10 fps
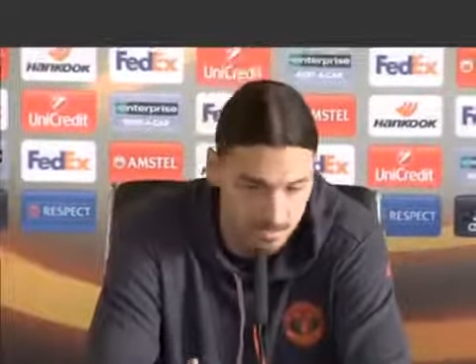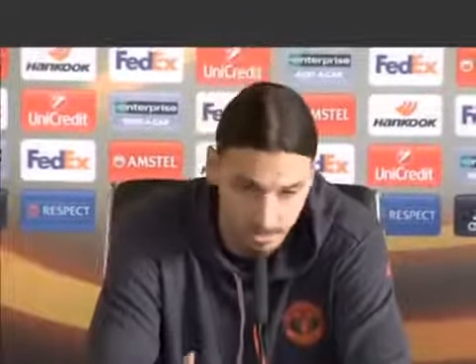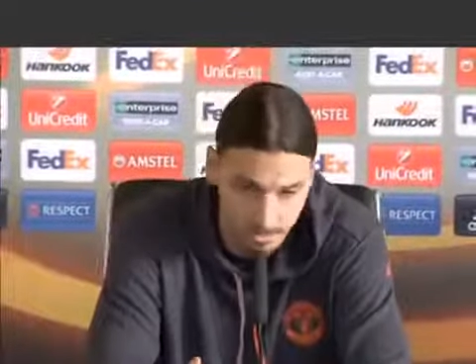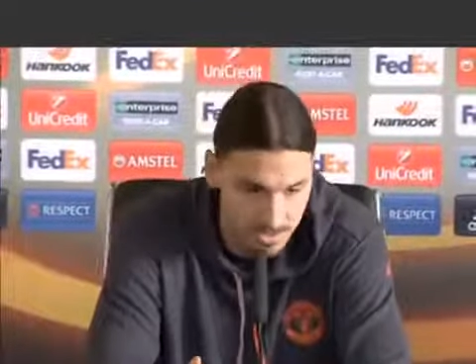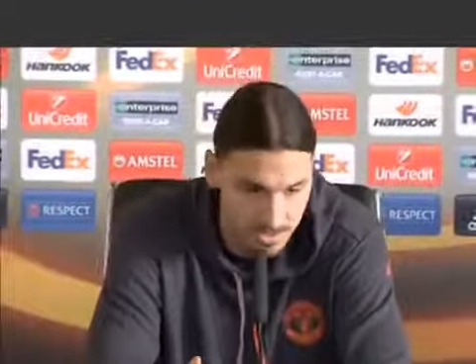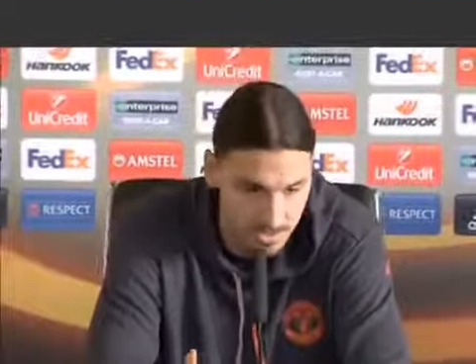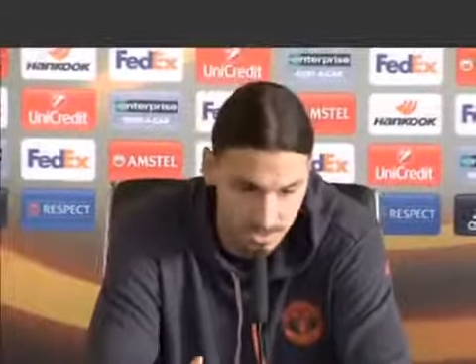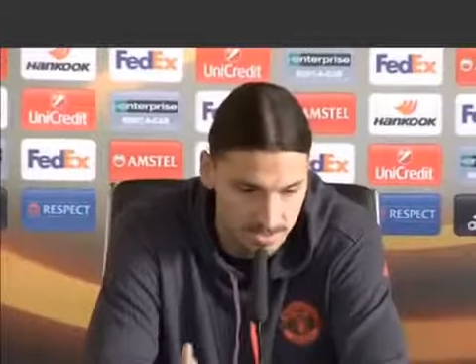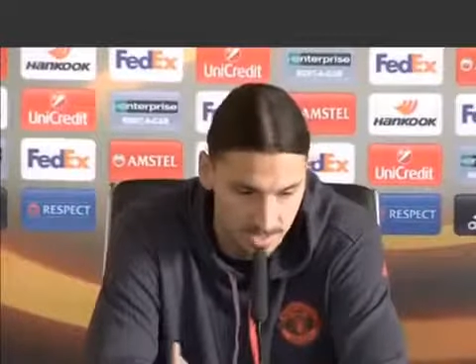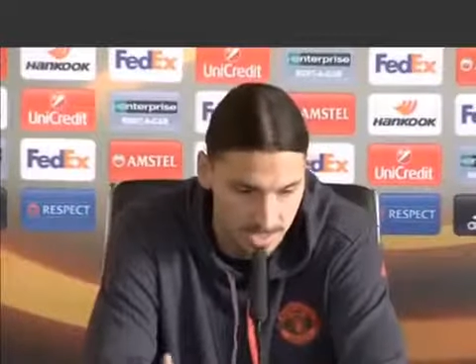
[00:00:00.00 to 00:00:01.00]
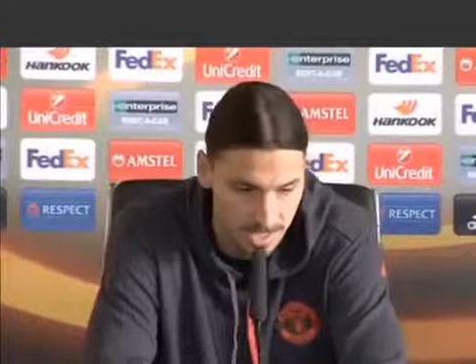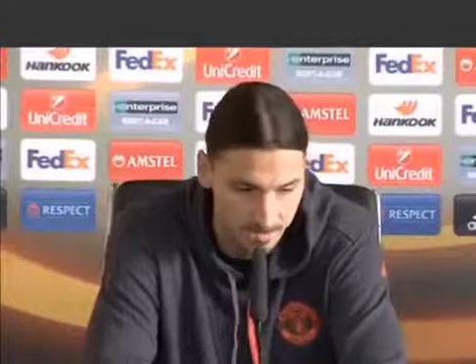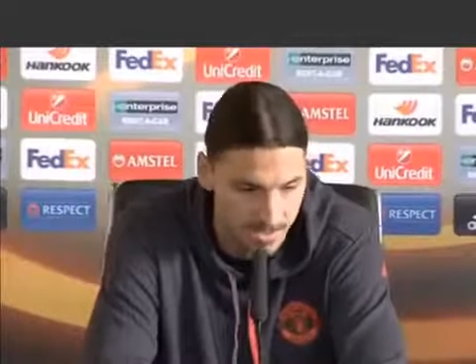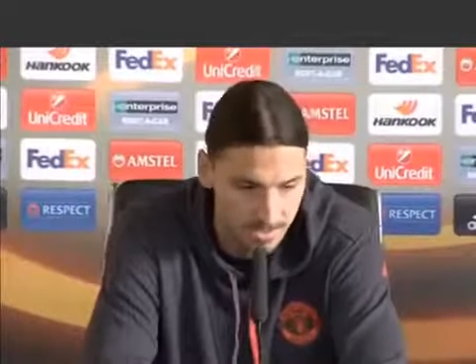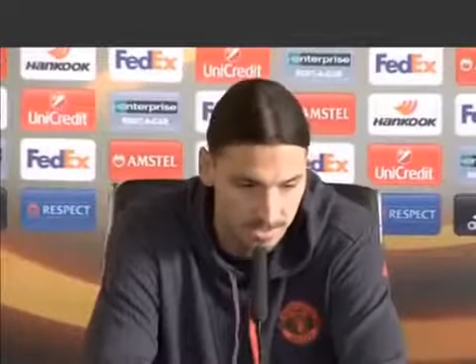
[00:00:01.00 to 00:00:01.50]
crazy things can
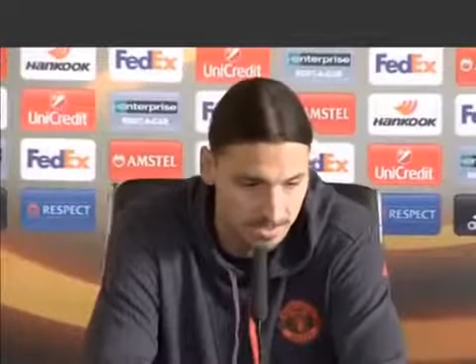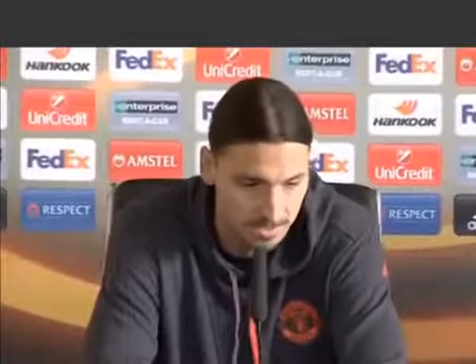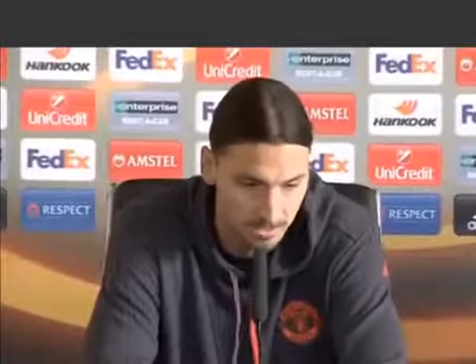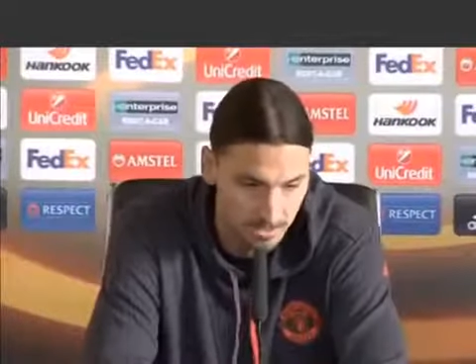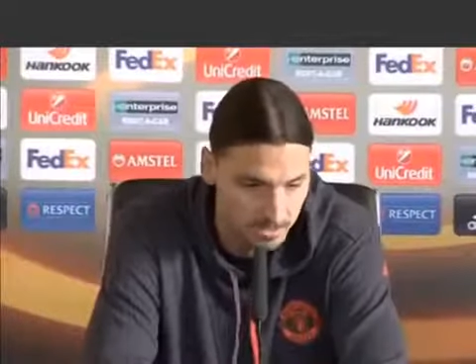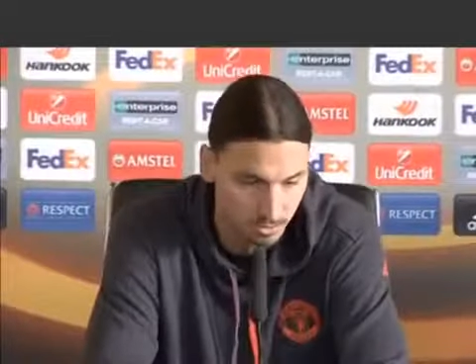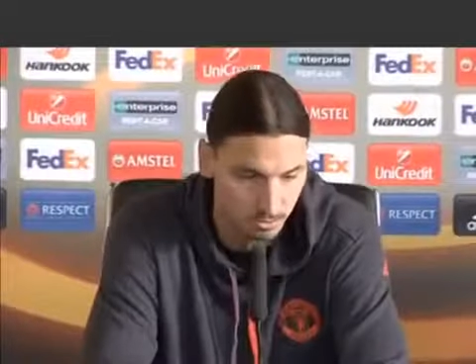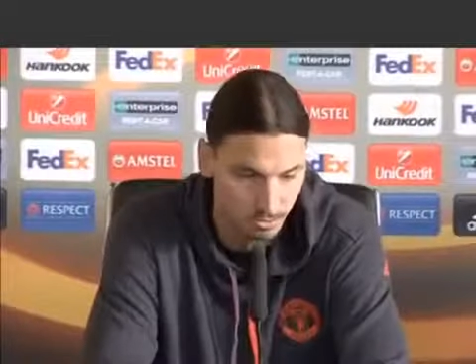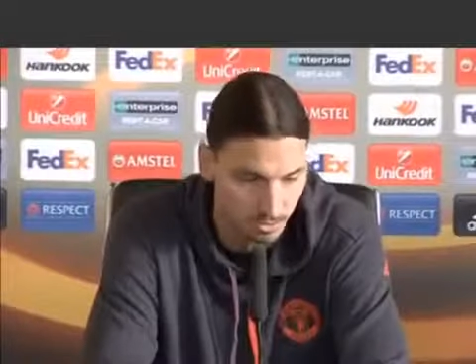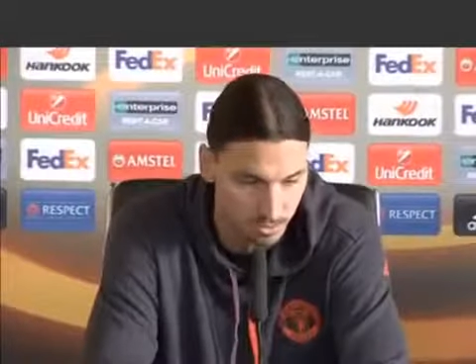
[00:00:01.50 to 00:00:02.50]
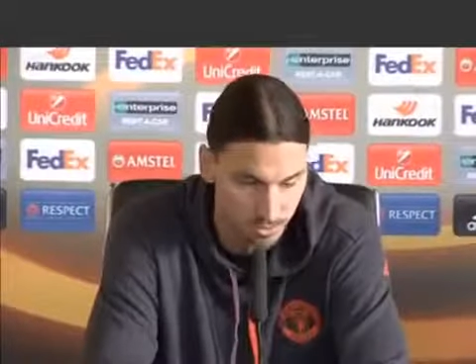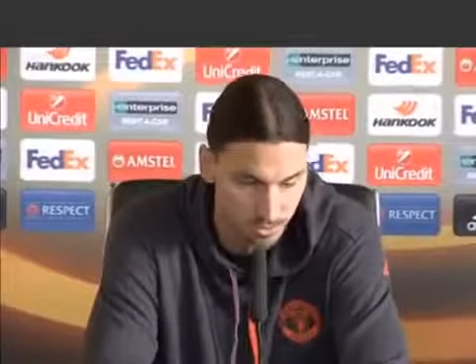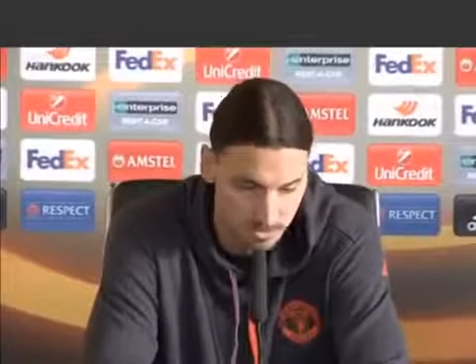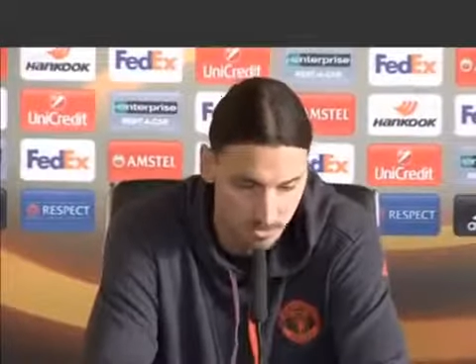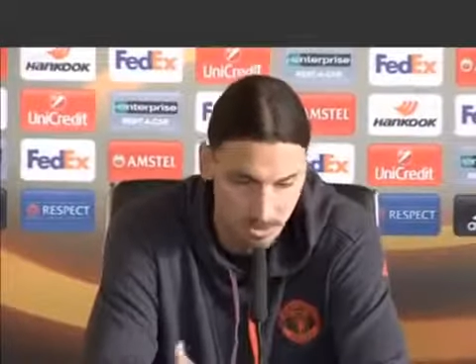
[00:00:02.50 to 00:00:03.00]
happen and it goes 2-2, or even
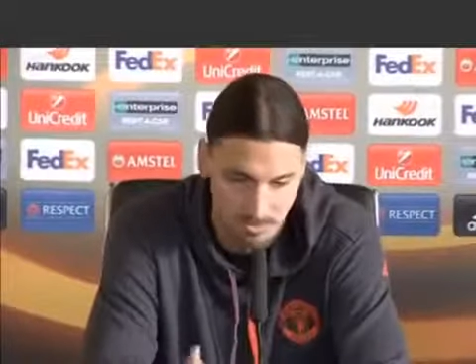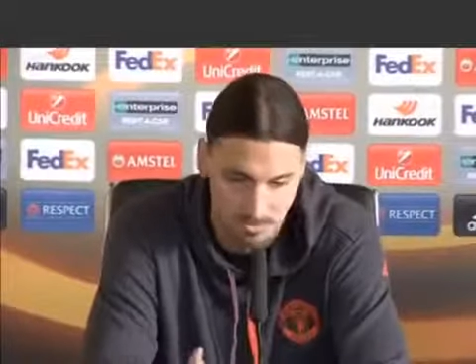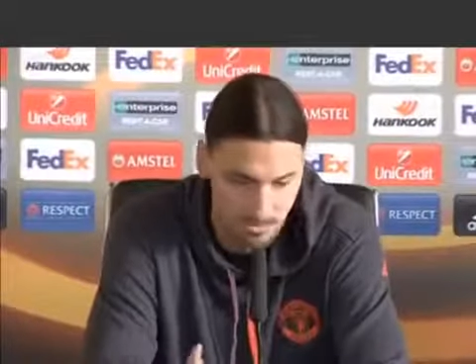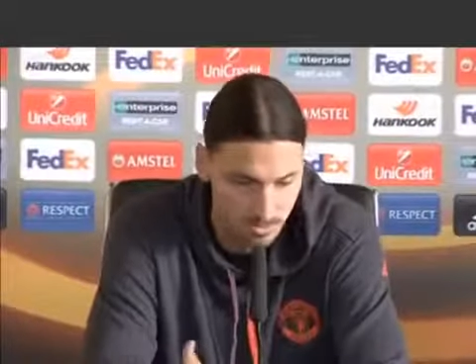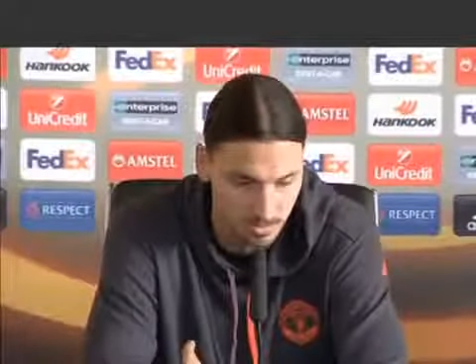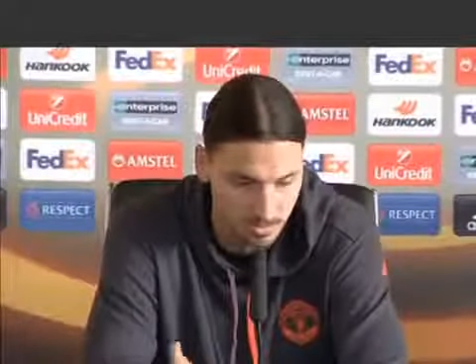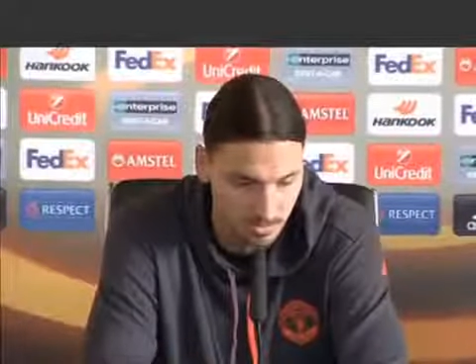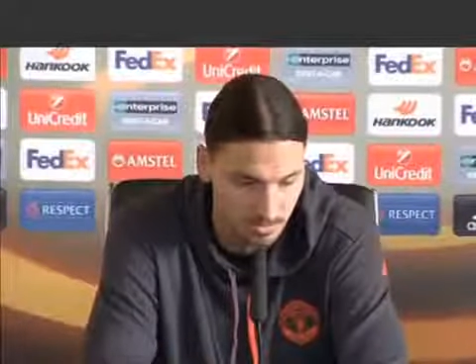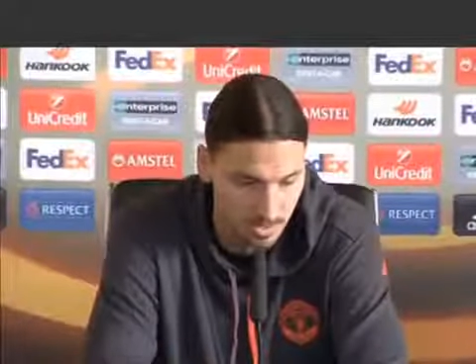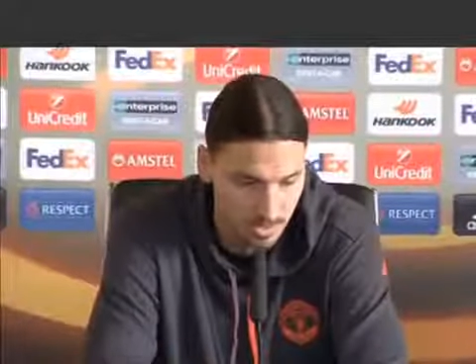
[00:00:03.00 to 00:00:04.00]
you can lose 3-2.